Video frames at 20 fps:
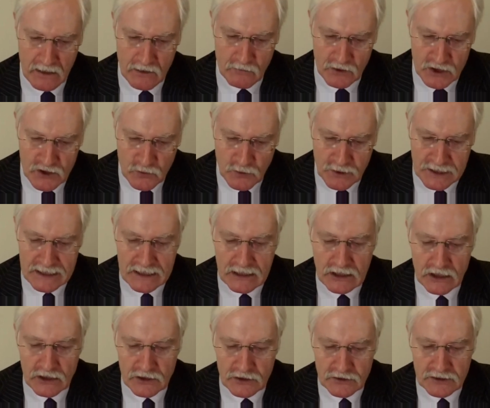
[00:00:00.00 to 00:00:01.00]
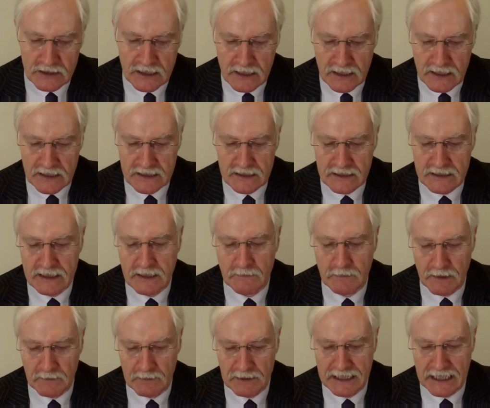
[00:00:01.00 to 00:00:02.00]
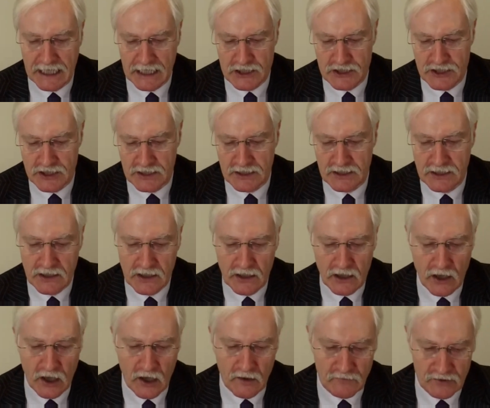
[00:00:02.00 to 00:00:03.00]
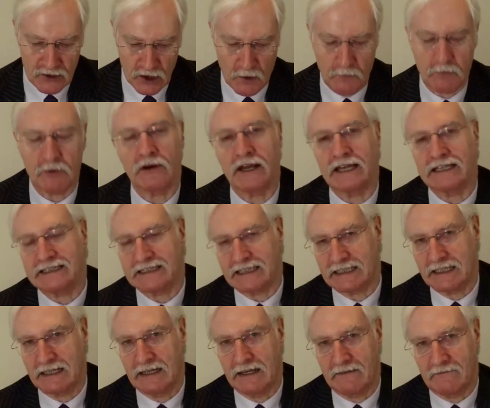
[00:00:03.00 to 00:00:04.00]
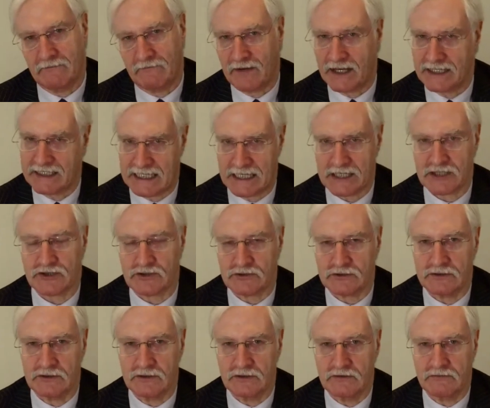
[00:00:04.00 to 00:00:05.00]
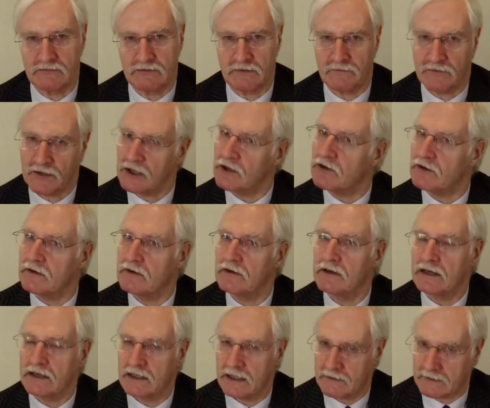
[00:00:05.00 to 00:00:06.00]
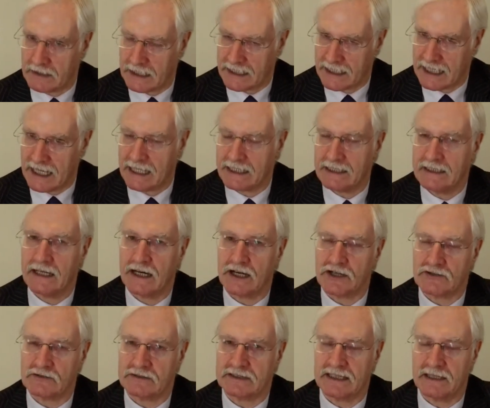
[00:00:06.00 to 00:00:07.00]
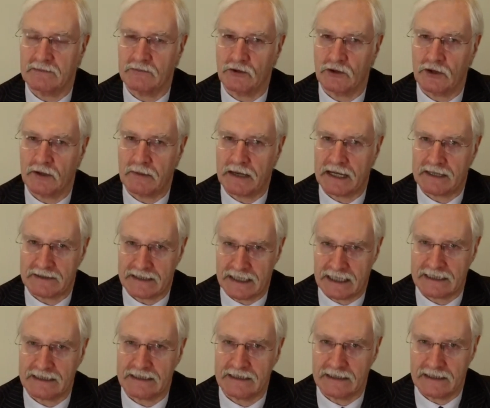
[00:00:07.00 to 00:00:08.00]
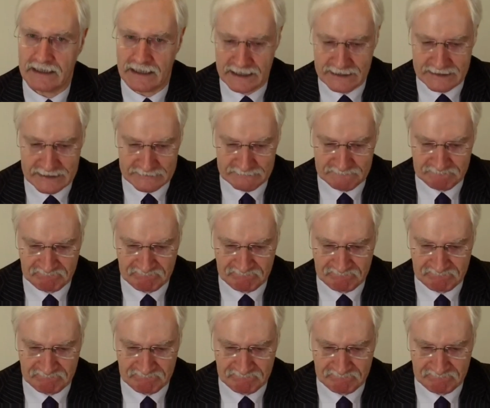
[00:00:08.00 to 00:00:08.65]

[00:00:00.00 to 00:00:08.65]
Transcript: which would include the publication of an operating financial review. Again, I shall say more about that later.